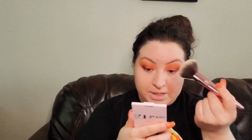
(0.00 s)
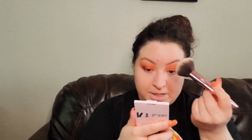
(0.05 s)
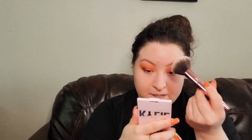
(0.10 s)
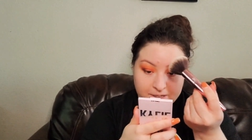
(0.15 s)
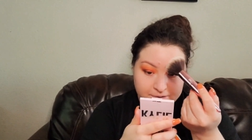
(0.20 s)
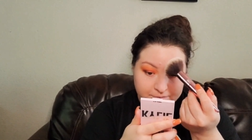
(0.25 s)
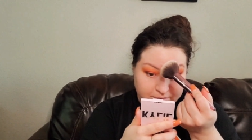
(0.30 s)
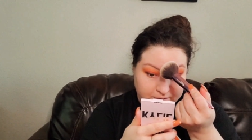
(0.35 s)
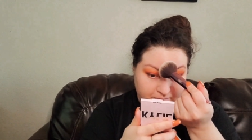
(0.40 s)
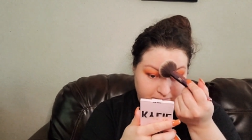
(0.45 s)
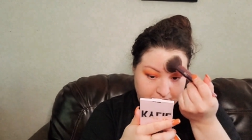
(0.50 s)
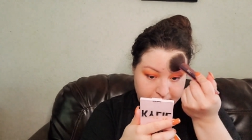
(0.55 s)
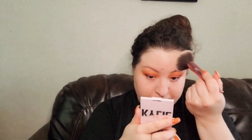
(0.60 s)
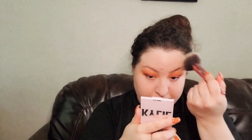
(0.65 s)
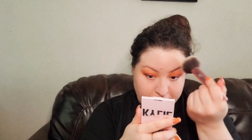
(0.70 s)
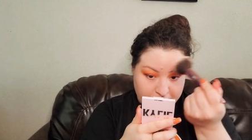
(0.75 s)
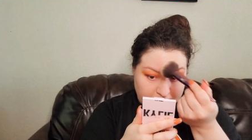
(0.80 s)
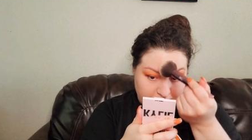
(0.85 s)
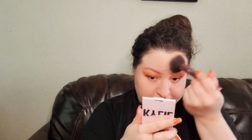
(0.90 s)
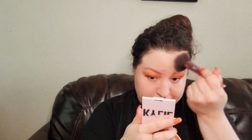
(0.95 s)
I don't even
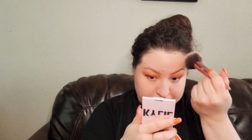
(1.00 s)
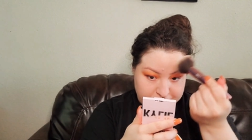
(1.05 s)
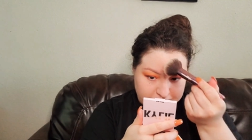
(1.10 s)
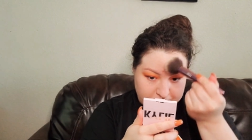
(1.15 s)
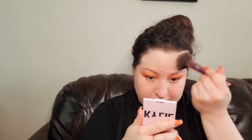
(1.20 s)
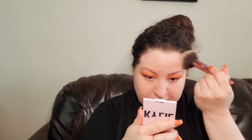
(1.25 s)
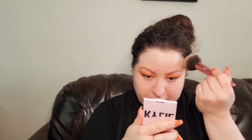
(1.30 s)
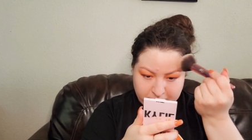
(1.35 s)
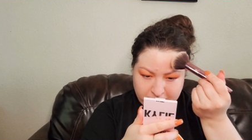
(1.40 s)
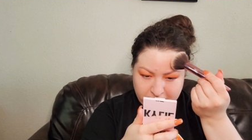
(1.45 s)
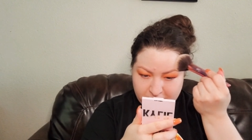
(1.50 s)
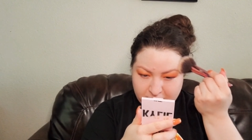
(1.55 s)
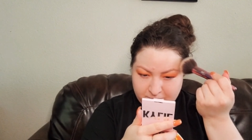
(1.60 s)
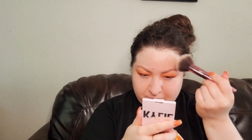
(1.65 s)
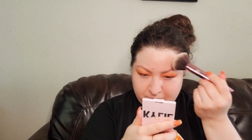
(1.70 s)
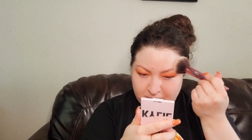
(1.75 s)
bother doing my makeup.